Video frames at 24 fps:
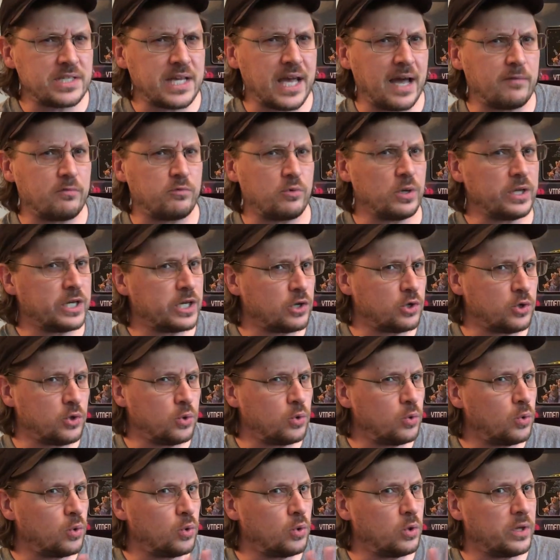They have really
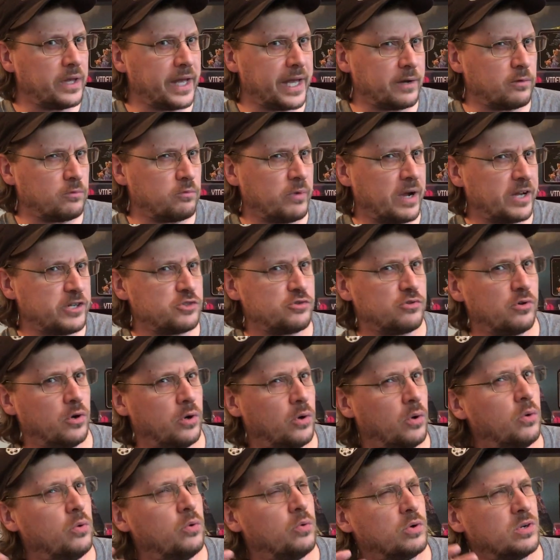cool, like,
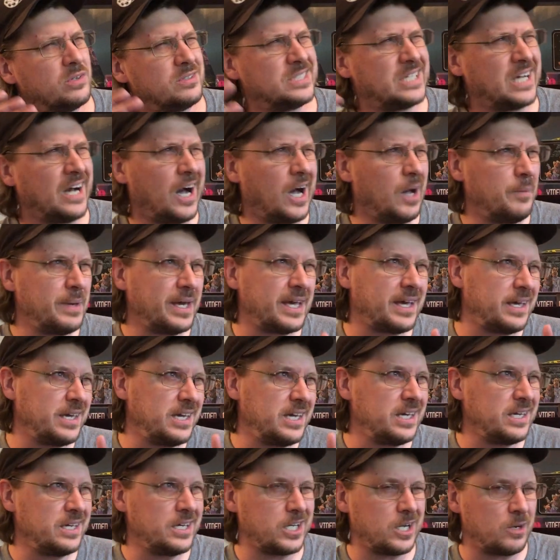retro
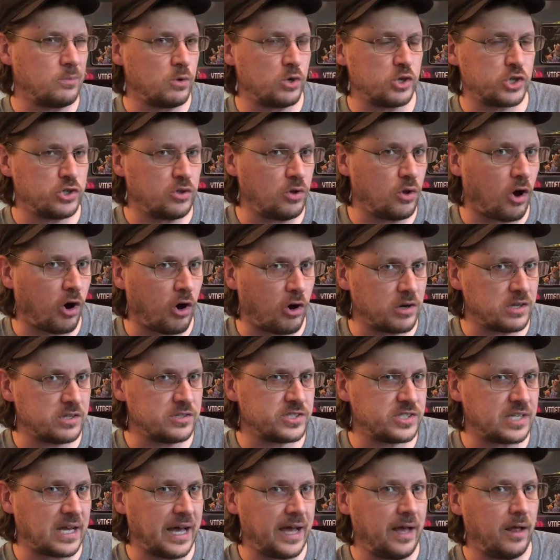comic-y commercial art
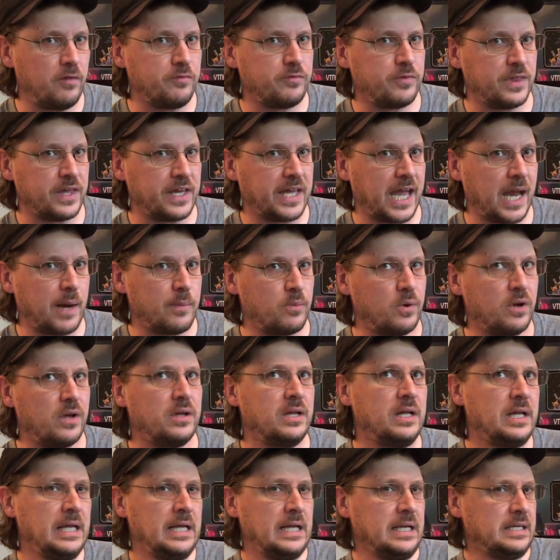style for the
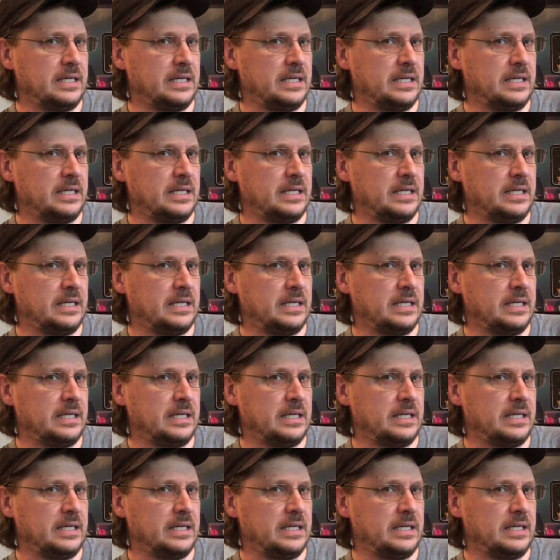GAMERA.